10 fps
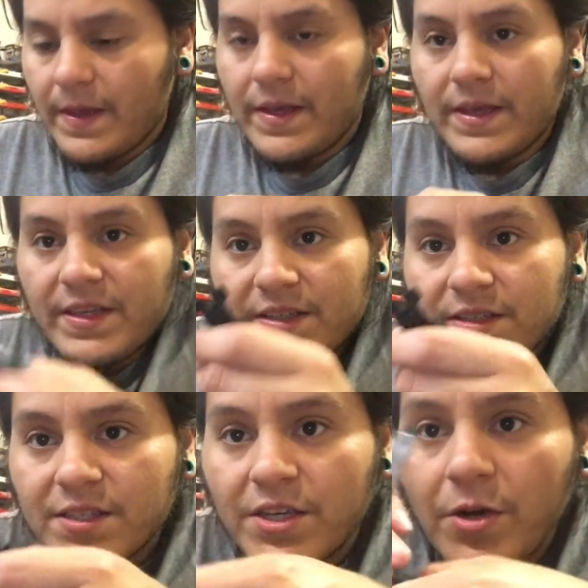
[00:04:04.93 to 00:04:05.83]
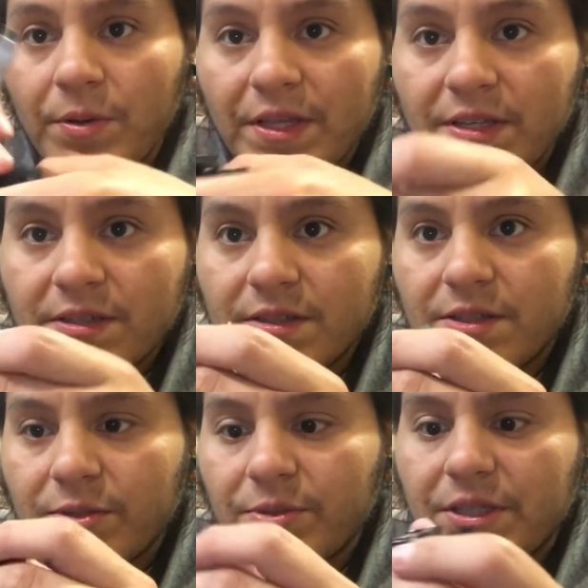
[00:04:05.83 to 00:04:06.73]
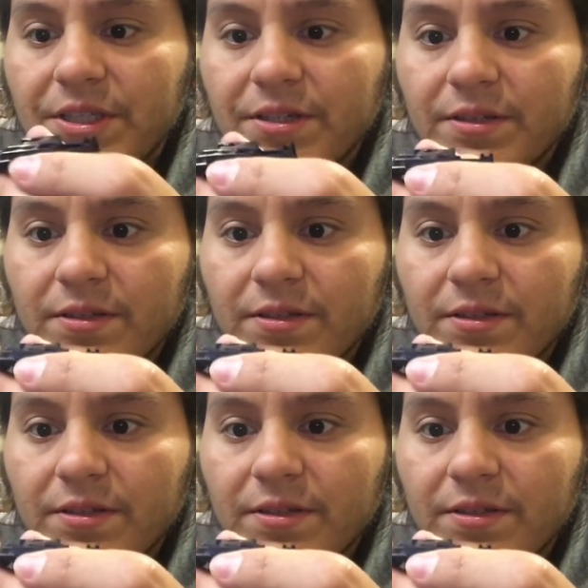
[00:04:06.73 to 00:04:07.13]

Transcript: is go into here